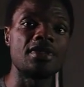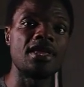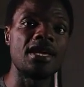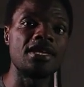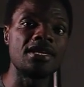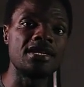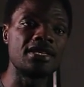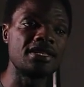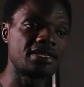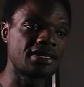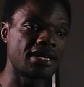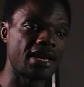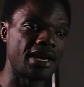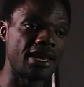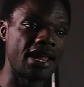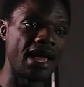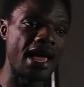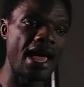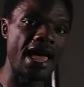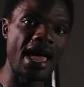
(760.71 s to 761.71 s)
then it can
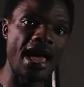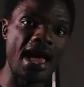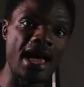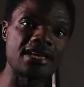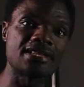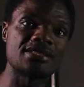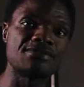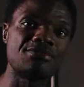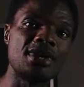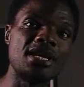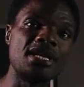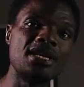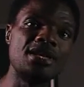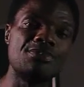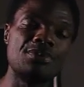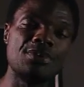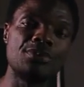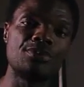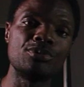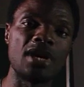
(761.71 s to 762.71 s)
hire as many
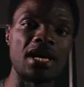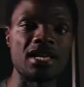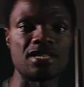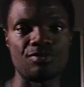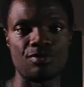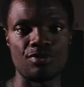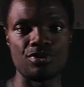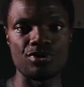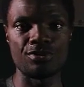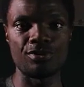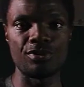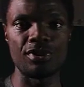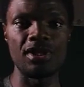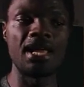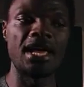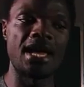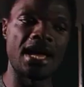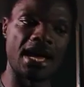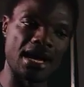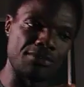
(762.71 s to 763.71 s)
people as possible
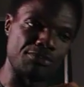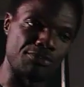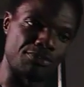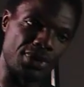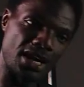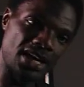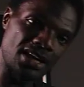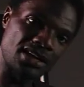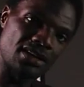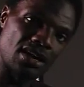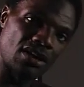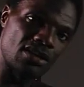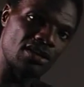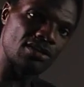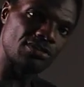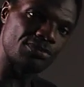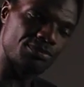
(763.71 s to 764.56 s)
and break down the